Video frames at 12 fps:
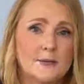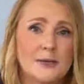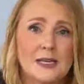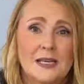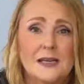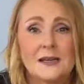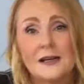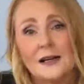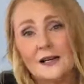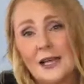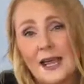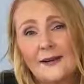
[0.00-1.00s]
be
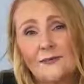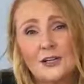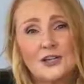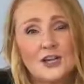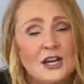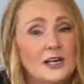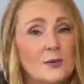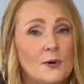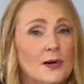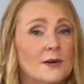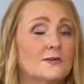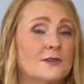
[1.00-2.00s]
on average anywhere